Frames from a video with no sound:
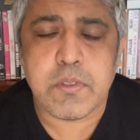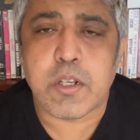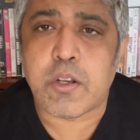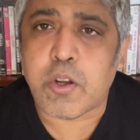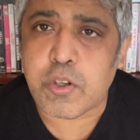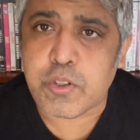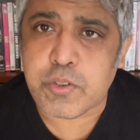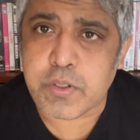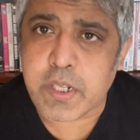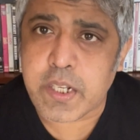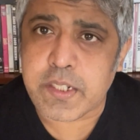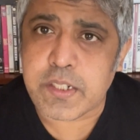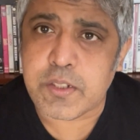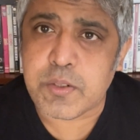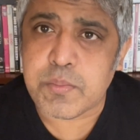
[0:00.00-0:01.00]
got
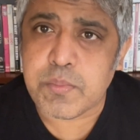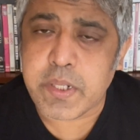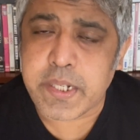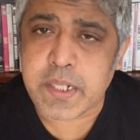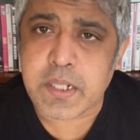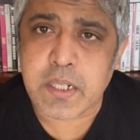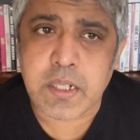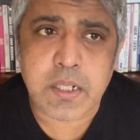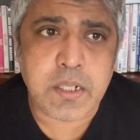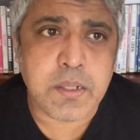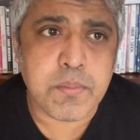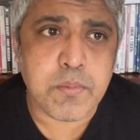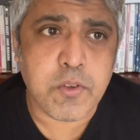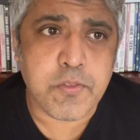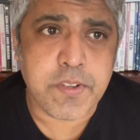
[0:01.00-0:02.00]
together to make
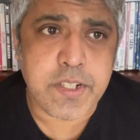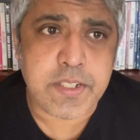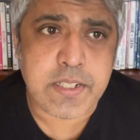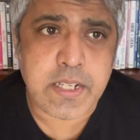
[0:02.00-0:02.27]
movies